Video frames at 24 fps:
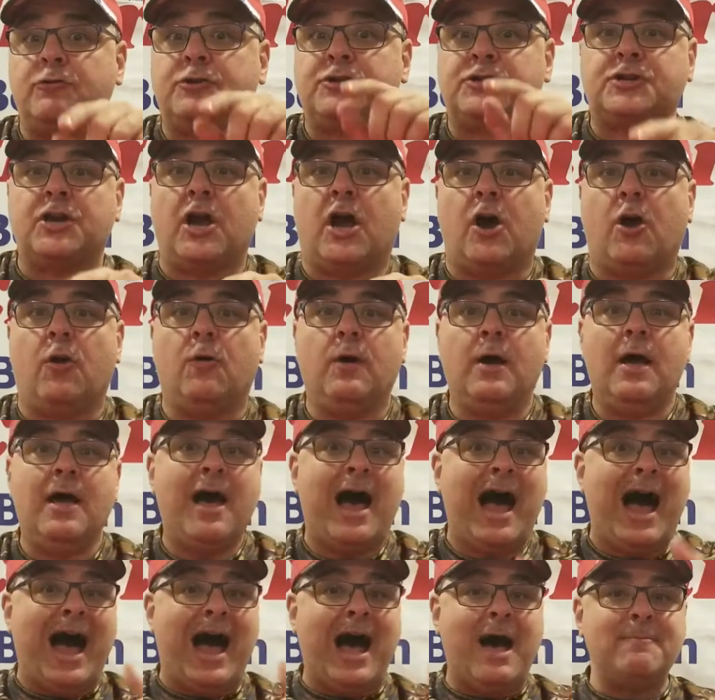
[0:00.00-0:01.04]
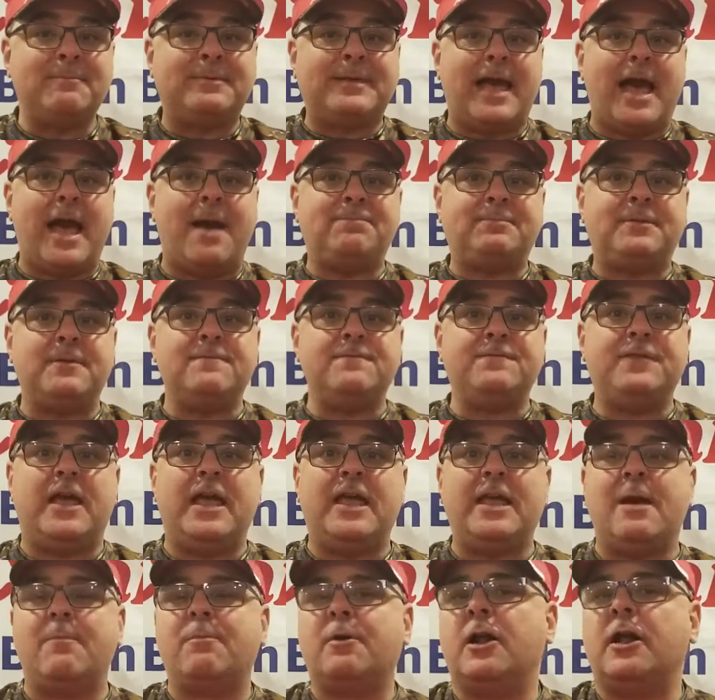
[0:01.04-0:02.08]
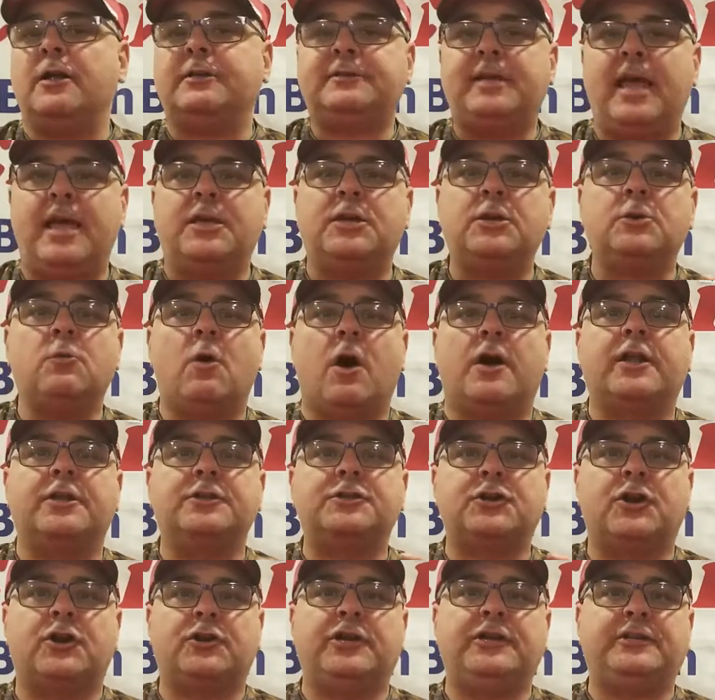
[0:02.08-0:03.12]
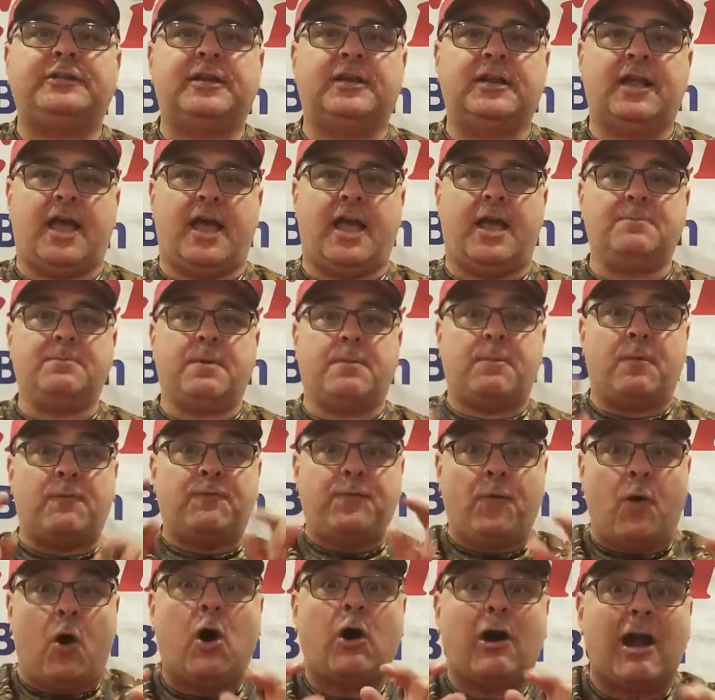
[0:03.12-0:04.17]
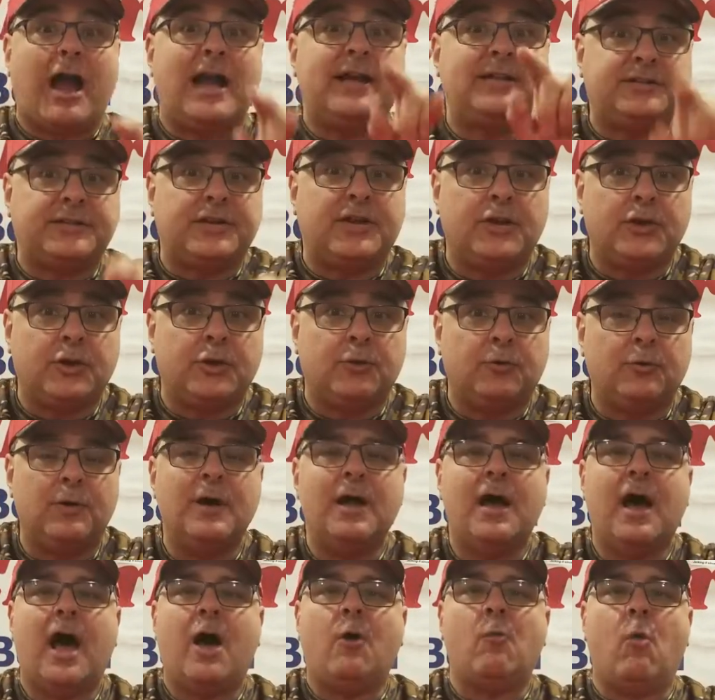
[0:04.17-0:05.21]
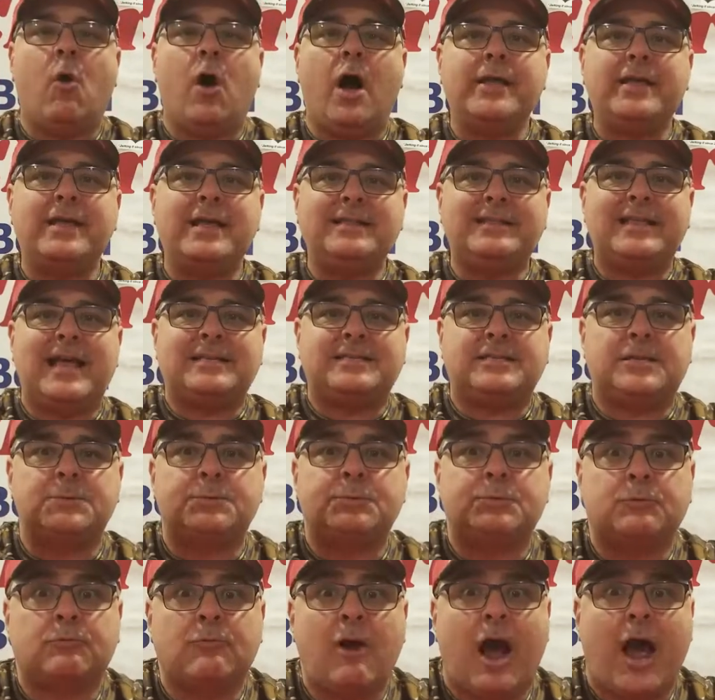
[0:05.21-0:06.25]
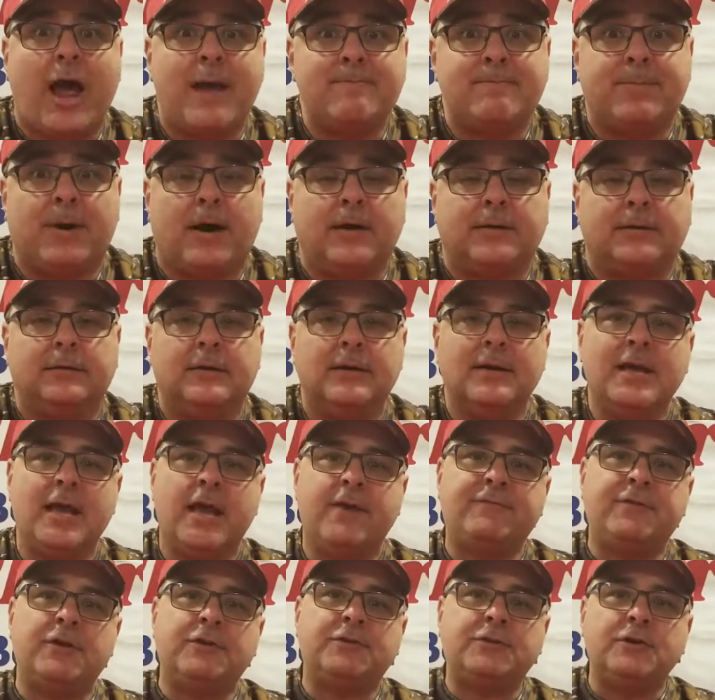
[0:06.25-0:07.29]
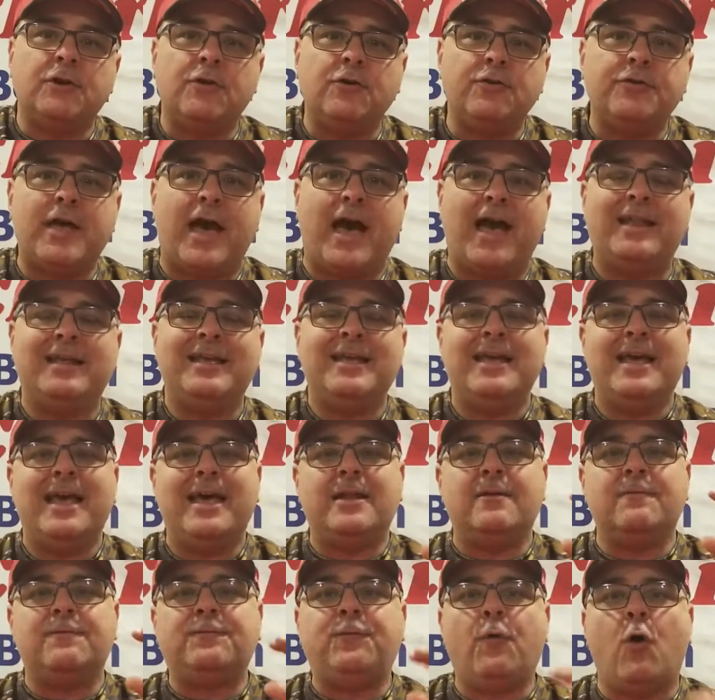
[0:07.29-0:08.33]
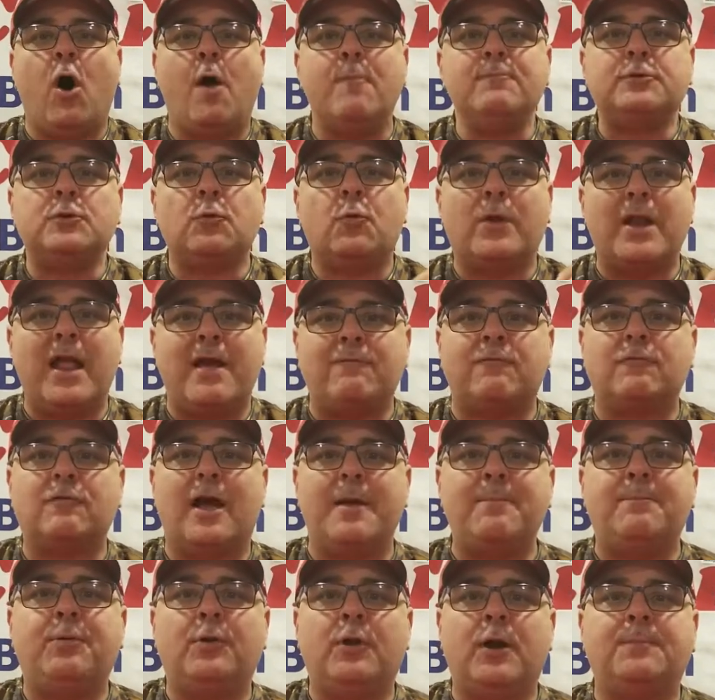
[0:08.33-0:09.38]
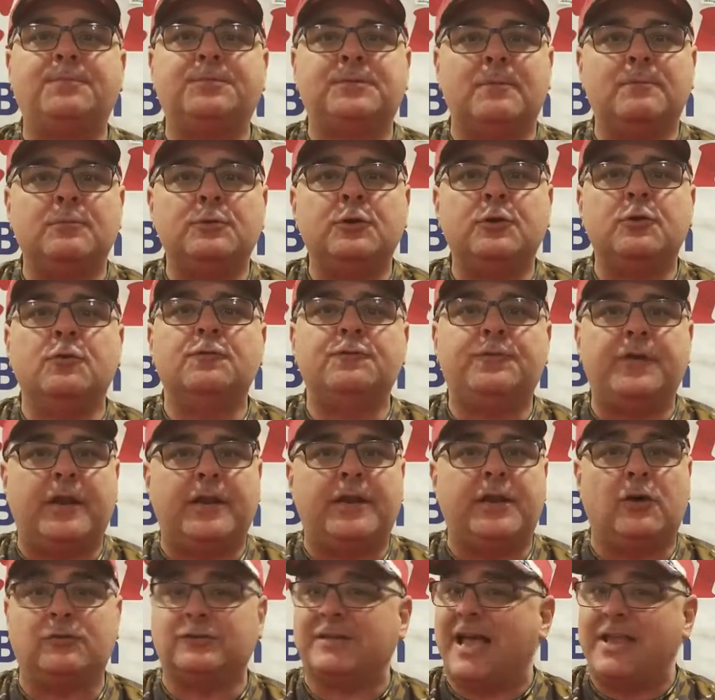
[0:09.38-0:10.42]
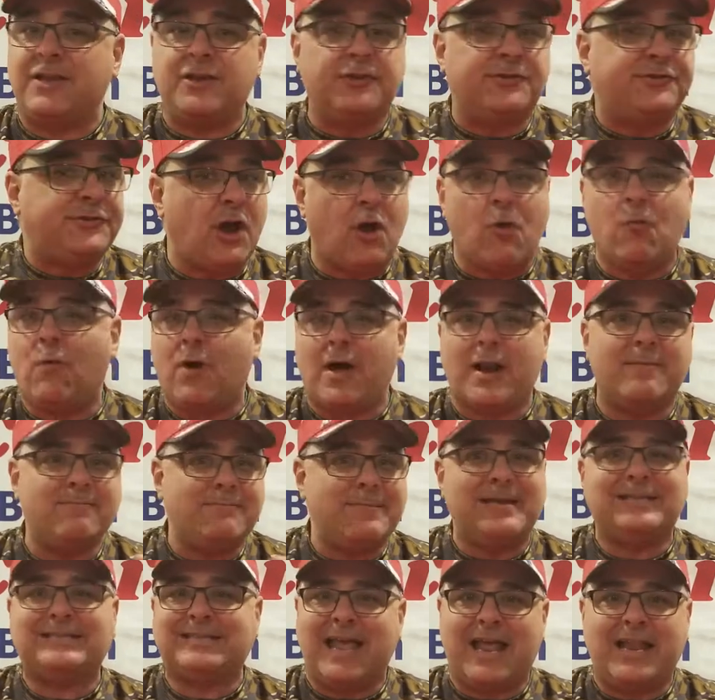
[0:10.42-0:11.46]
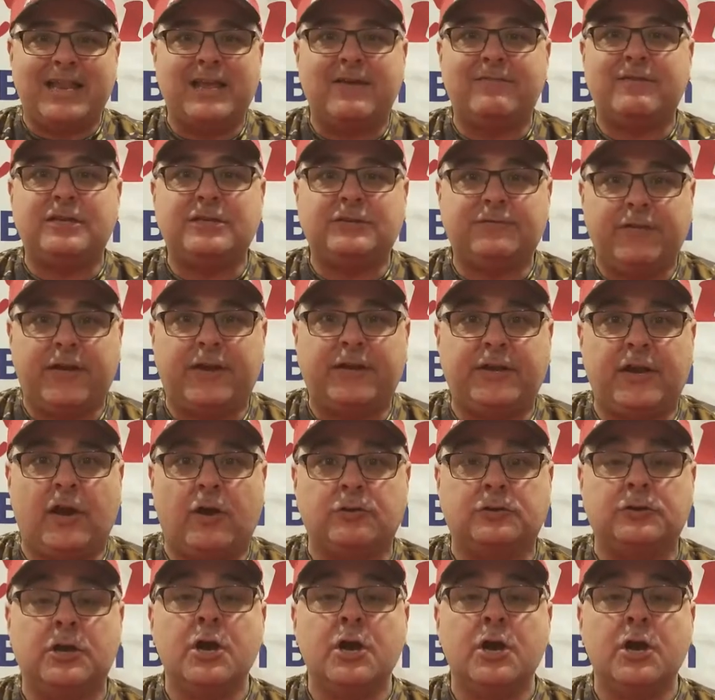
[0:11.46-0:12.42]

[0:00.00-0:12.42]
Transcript: Show. I'm Captain V. I'm going to take you on a journey today. But before I do, I want you to hit that subscribe button. If you do that, it informs you whenever I put up some new videos. And you don't want to miss any of these videos.